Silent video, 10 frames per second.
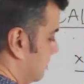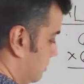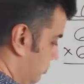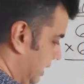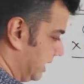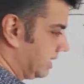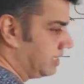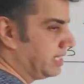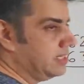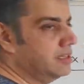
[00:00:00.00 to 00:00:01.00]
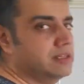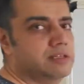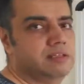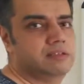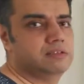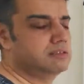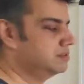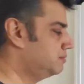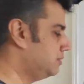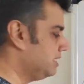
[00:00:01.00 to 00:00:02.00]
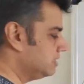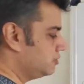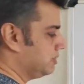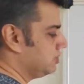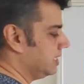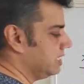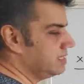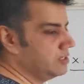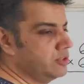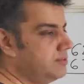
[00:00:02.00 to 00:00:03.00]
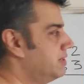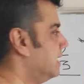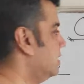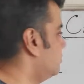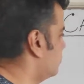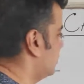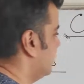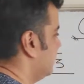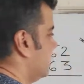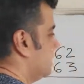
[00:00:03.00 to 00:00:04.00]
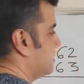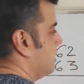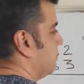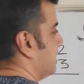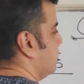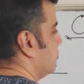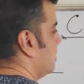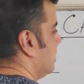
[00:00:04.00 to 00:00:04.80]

Should I take a 10? Maybe as a special case I could have taken. So let us say if I had to